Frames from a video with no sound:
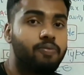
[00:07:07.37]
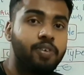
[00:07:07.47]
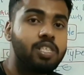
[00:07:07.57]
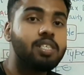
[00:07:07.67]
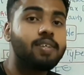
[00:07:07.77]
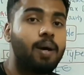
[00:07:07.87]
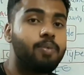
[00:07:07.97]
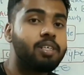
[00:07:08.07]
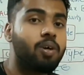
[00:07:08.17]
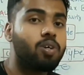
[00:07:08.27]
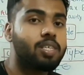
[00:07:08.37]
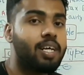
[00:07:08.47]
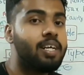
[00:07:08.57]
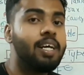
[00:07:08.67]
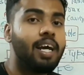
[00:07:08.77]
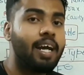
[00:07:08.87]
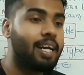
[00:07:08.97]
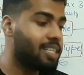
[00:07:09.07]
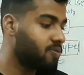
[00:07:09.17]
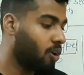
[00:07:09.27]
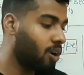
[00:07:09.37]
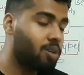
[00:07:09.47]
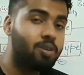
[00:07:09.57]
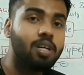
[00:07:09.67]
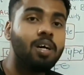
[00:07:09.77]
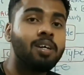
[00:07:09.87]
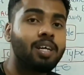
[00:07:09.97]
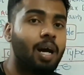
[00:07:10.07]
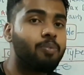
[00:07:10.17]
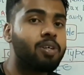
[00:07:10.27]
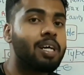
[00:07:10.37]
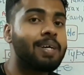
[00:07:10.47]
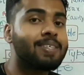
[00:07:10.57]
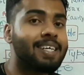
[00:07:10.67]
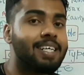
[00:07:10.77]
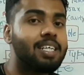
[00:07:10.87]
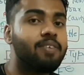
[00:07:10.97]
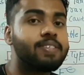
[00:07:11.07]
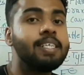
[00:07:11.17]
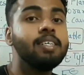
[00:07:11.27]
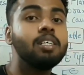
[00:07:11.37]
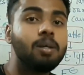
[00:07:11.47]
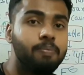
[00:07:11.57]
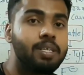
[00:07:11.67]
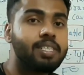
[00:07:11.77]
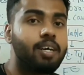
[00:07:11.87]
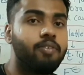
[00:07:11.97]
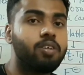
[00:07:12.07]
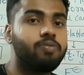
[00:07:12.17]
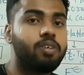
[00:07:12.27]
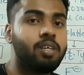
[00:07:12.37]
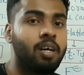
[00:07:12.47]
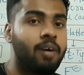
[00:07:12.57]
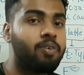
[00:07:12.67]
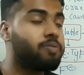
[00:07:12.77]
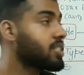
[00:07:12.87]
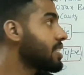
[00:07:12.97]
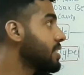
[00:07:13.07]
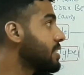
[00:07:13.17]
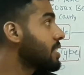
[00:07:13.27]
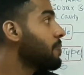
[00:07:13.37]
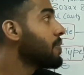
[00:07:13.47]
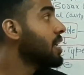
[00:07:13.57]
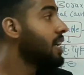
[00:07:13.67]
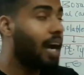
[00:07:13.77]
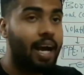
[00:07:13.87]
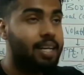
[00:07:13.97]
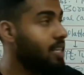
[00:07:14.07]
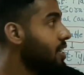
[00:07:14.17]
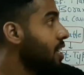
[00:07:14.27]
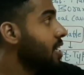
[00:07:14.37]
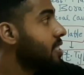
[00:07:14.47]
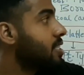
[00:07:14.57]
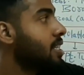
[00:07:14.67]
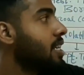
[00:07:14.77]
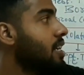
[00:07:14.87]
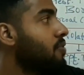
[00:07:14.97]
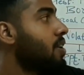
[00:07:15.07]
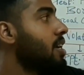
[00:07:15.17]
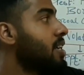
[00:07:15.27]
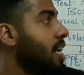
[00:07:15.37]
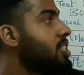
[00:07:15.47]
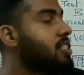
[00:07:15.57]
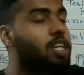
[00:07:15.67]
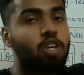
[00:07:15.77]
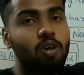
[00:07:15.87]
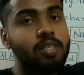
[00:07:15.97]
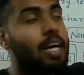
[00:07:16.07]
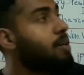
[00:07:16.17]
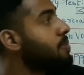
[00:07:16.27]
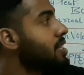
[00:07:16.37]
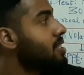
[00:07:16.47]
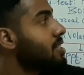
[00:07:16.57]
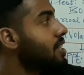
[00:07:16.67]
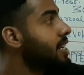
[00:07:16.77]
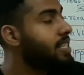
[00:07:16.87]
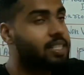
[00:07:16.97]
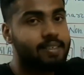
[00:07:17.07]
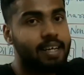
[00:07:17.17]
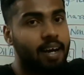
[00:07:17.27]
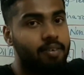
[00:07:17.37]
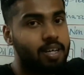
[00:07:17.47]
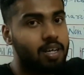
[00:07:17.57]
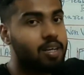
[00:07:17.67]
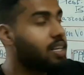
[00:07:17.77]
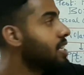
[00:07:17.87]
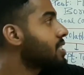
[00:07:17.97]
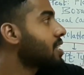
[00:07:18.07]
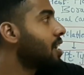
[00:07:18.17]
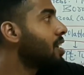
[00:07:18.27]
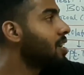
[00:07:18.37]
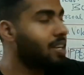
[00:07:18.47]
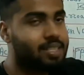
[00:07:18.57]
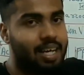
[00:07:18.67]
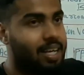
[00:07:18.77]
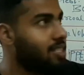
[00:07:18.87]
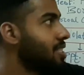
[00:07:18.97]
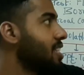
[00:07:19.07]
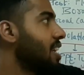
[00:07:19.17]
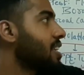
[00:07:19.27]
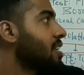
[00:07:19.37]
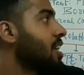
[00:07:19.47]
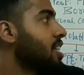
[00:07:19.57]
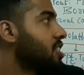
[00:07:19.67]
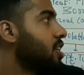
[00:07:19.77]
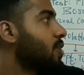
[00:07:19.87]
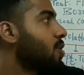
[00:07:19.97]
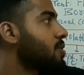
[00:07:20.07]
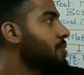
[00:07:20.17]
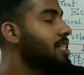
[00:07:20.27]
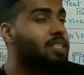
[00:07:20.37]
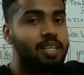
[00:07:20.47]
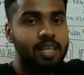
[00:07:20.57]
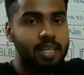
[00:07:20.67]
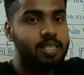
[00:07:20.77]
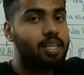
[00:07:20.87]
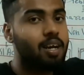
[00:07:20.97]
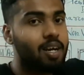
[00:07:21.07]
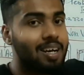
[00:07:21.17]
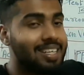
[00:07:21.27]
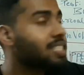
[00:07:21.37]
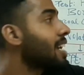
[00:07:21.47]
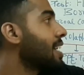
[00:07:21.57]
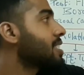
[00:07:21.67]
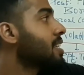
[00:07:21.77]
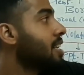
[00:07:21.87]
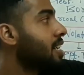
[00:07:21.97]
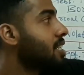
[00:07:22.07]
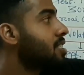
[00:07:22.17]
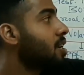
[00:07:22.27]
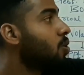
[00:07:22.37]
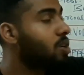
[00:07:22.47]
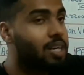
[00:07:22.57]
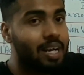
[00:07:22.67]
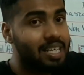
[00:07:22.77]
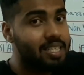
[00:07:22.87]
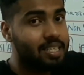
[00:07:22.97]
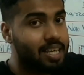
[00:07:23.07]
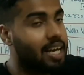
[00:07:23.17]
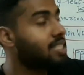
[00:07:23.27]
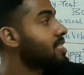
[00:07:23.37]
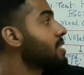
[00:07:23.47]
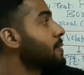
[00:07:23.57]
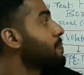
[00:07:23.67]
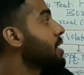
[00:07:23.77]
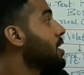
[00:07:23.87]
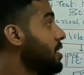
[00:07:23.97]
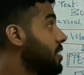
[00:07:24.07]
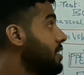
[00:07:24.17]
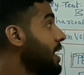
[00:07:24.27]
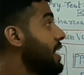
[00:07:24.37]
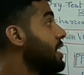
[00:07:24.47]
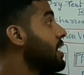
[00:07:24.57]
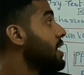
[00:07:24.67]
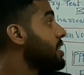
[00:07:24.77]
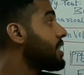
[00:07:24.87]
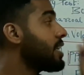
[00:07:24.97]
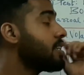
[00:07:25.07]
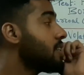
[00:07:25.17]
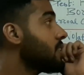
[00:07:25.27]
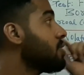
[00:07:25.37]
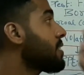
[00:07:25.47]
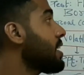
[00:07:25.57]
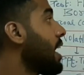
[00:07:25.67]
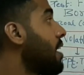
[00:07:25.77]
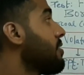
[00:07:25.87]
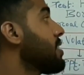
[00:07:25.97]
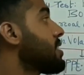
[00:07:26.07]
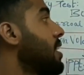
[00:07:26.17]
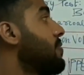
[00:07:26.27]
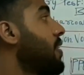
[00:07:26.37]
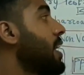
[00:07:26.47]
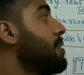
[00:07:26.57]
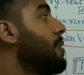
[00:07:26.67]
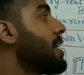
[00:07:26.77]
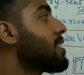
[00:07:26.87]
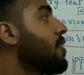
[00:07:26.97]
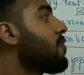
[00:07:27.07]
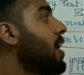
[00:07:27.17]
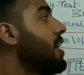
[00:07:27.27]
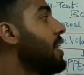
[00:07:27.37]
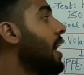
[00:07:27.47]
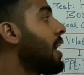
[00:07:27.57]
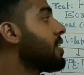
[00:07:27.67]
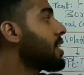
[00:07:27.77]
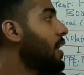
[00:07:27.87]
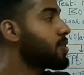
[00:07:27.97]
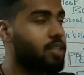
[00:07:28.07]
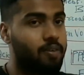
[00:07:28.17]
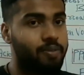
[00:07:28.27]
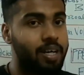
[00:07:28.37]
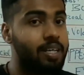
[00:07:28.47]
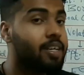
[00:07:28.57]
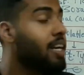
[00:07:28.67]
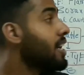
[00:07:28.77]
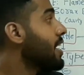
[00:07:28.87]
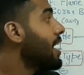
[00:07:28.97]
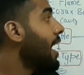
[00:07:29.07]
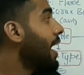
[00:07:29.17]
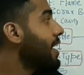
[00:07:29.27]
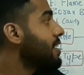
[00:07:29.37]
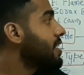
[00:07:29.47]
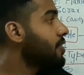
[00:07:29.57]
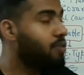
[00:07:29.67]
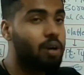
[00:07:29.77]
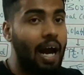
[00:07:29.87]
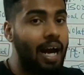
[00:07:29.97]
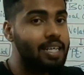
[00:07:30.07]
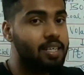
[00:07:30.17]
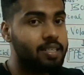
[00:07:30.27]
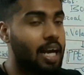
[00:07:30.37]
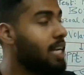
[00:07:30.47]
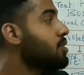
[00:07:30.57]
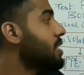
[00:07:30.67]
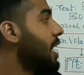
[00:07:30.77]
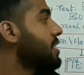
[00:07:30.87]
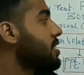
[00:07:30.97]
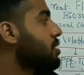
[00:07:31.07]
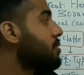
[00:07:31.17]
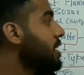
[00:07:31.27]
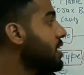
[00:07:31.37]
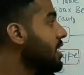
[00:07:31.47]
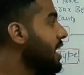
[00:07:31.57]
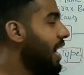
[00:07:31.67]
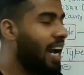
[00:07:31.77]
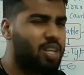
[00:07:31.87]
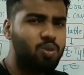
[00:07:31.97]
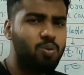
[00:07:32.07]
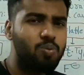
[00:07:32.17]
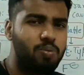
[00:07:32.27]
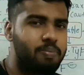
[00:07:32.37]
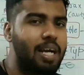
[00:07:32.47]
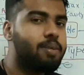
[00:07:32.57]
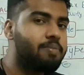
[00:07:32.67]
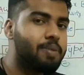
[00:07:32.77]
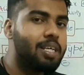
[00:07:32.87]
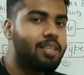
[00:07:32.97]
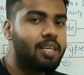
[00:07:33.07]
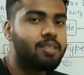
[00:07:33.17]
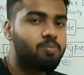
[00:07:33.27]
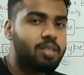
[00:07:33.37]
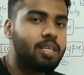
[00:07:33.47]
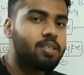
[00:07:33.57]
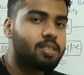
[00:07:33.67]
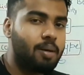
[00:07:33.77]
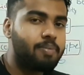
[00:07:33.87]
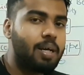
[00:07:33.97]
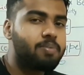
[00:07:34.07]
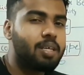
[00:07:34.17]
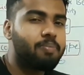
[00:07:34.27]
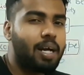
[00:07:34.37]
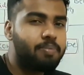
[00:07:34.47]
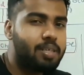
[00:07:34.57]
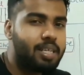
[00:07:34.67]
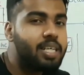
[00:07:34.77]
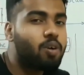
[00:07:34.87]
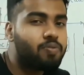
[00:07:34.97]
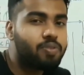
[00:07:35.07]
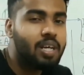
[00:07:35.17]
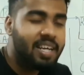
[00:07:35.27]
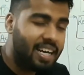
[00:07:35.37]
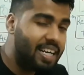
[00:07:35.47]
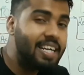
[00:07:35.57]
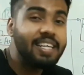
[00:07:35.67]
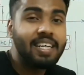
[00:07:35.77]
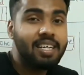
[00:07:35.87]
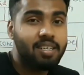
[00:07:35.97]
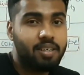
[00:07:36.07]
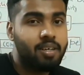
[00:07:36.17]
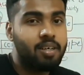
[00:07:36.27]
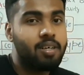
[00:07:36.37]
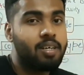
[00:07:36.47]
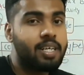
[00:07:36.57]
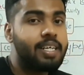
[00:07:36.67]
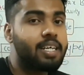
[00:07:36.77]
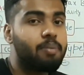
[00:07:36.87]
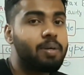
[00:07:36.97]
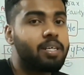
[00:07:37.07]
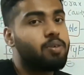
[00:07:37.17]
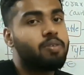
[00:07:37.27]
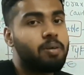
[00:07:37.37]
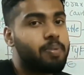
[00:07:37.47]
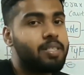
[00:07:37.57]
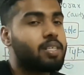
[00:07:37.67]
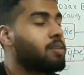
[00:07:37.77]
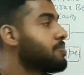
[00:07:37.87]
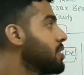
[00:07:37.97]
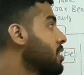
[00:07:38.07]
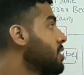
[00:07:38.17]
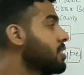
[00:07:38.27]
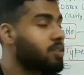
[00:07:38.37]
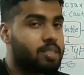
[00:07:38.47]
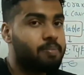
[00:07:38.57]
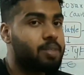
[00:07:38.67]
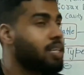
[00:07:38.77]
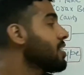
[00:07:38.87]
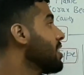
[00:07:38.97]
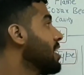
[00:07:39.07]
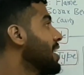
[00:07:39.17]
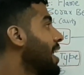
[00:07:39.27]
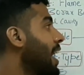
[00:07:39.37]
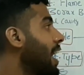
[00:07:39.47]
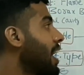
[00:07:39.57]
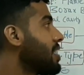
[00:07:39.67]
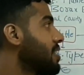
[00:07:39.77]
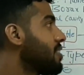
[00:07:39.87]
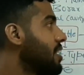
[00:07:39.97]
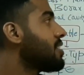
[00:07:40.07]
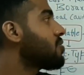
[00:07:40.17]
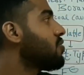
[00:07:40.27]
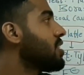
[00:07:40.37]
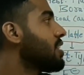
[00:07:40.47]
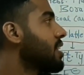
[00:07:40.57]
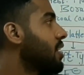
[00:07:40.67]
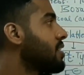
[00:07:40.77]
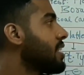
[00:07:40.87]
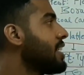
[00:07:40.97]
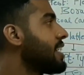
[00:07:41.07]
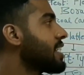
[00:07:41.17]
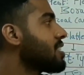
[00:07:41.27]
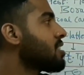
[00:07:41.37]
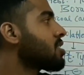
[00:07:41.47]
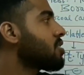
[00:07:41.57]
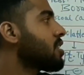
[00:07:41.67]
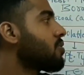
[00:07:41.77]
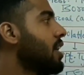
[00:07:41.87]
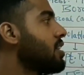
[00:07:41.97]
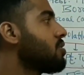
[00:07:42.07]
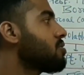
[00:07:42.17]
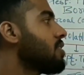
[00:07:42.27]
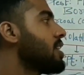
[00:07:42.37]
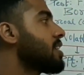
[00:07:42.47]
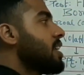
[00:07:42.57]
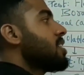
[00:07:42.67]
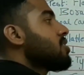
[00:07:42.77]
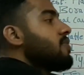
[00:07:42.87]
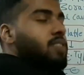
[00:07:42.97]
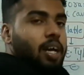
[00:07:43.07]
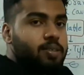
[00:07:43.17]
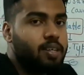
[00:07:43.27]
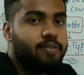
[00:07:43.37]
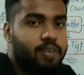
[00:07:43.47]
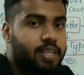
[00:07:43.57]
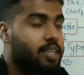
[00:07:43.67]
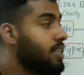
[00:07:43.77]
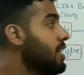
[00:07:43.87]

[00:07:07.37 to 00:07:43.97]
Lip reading: which is carbon dioxide. And as we all know, carbon dioxide gives a brisk effervescence. And C, if I write C cross, that means it doesn't have a color. It's a colorless gas. C cross means it's a colorless gas. It's a odorless gas, right? Then you can have a sulfide, bisulfide and thiosulfate. And if you add dilute acid to it, and you might be there's sometimes there might be need of heating a bit over Bunsen burner or something, and it's the heating is required usually in case of thiosulfate,